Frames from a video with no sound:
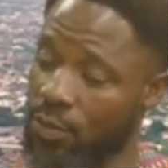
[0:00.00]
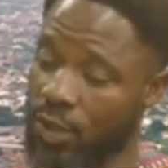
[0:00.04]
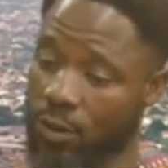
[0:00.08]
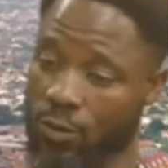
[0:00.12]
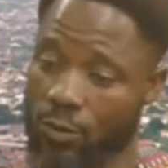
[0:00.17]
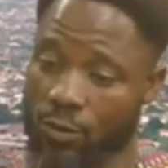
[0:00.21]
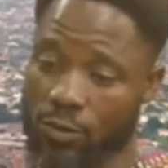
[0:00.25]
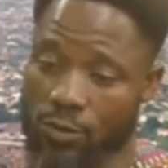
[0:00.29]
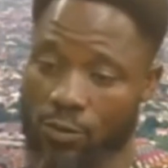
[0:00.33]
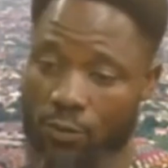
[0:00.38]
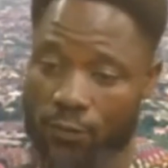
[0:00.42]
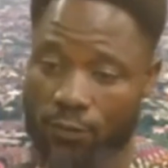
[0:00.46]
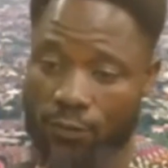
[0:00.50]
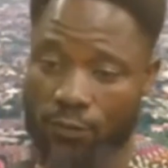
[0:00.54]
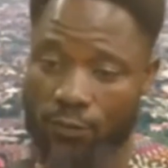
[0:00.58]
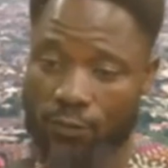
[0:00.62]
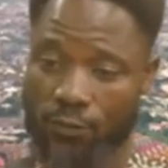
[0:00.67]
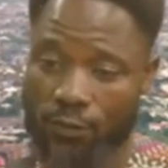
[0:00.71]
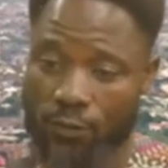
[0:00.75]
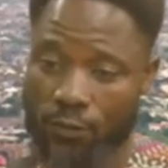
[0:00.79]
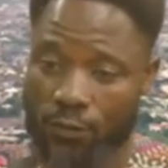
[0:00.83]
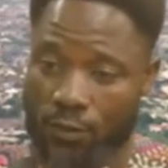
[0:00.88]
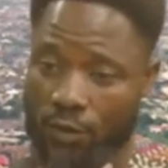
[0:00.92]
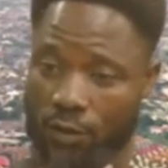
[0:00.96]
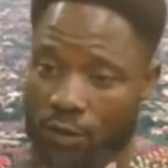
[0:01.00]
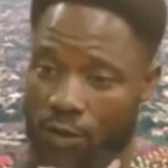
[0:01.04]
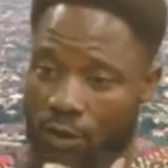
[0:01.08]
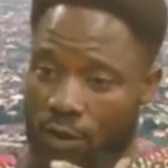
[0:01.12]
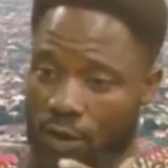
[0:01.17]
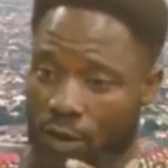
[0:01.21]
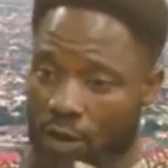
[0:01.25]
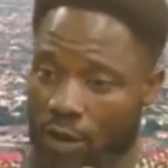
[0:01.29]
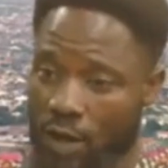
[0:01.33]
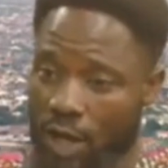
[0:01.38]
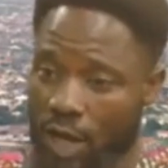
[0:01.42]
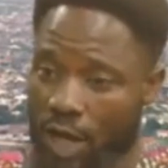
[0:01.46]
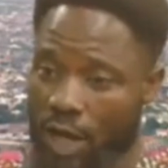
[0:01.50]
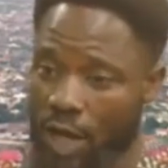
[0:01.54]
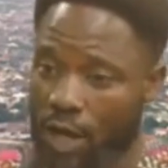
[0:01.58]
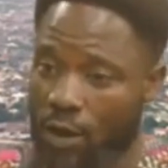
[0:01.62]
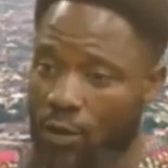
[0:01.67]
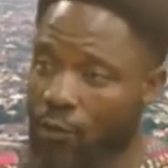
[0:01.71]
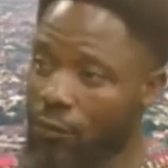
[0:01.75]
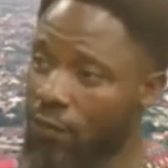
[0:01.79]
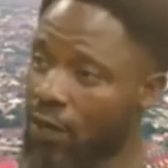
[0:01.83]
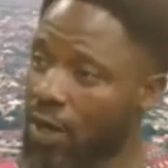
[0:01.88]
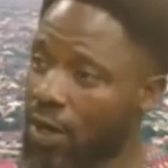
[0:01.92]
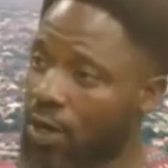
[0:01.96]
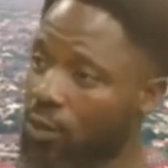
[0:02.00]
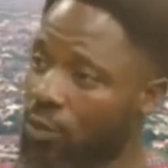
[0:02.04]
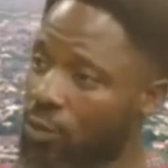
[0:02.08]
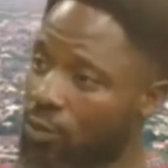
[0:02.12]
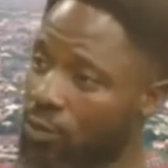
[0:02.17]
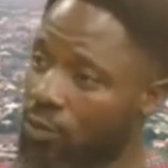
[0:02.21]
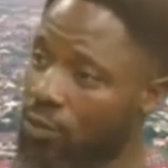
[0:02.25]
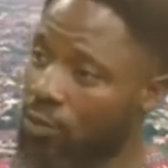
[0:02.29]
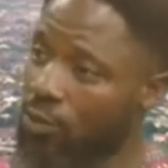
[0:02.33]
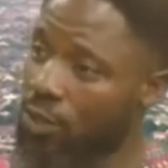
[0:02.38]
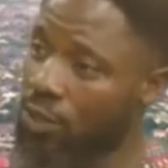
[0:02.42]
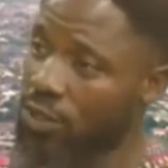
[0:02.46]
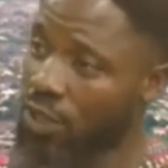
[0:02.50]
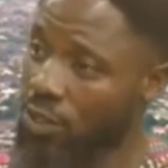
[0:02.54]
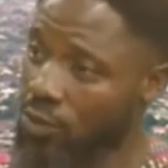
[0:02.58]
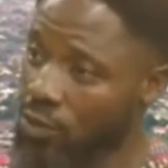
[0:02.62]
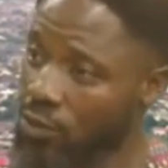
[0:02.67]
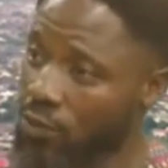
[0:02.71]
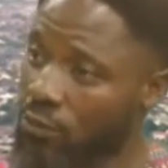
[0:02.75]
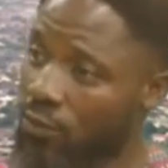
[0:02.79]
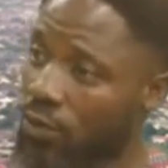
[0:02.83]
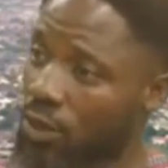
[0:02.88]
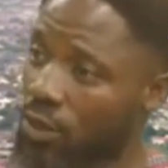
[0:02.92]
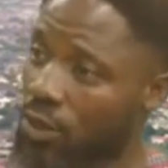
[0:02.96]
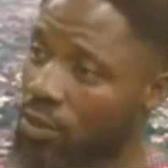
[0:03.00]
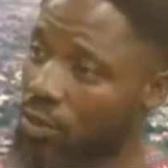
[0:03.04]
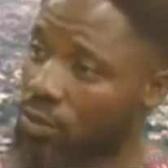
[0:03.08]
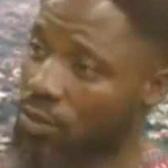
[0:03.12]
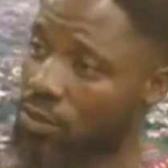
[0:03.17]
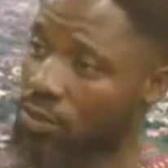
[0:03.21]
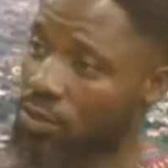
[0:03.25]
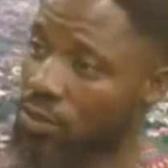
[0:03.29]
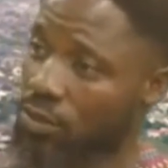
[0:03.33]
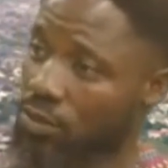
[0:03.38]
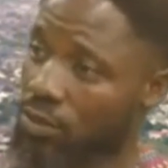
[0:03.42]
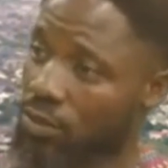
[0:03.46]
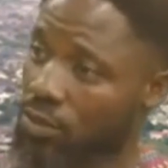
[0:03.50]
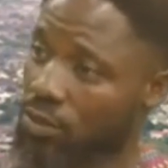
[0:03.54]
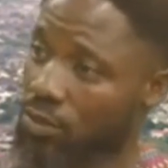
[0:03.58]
Because of overload, patient overload.